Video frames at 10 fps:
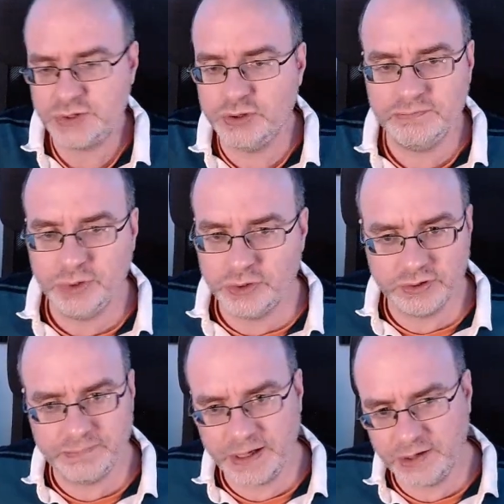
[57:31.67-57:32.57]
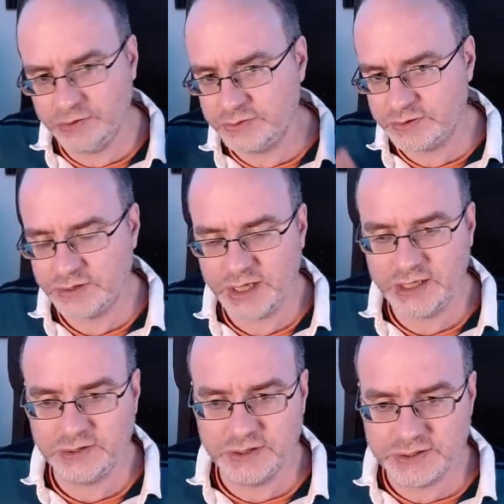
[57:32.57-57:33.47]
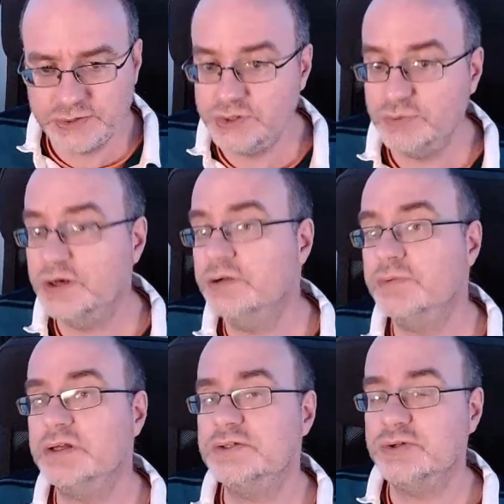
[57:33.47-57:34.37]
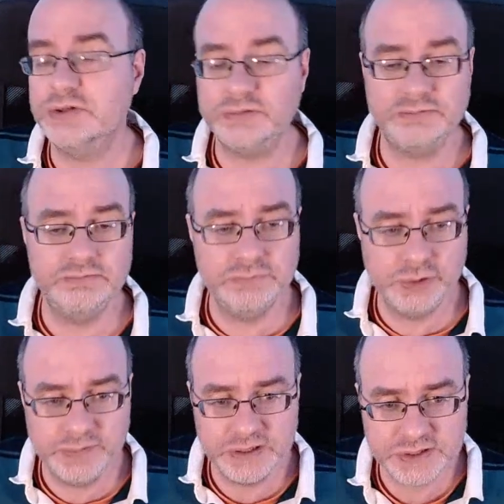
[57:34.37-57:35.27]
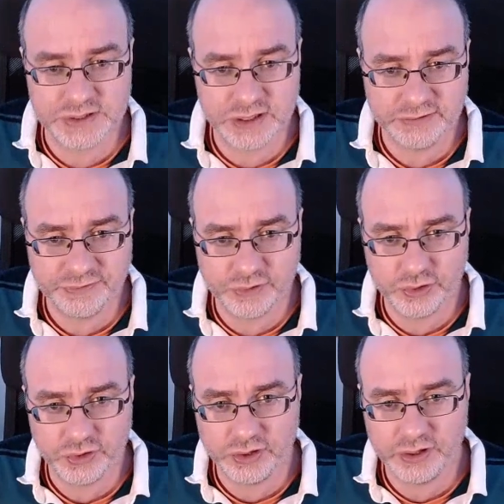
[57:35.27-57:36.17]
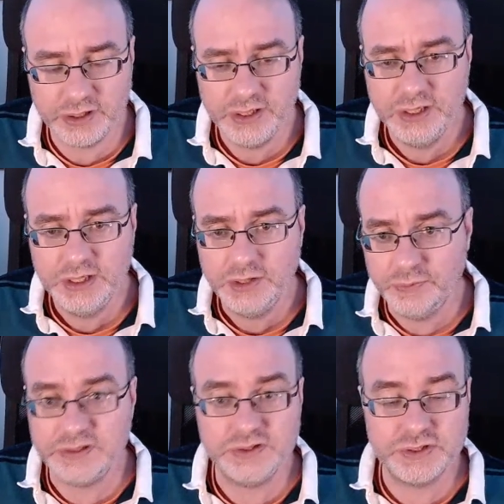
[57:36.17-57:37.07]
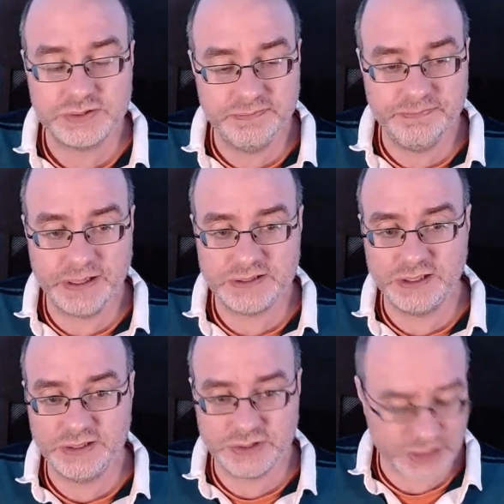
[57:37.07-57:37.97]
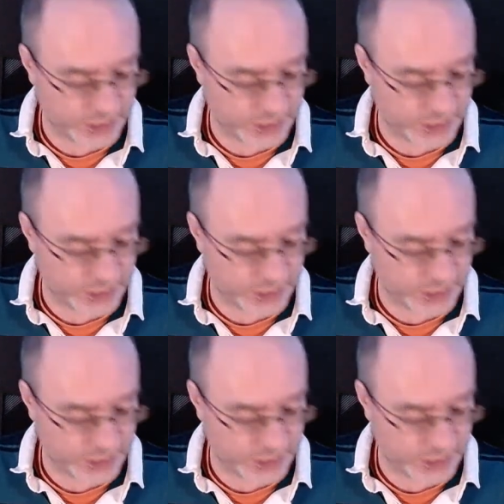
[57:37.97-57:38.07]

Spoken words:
more about either Studio One, we can talk more music stuff, or we can just basically just hang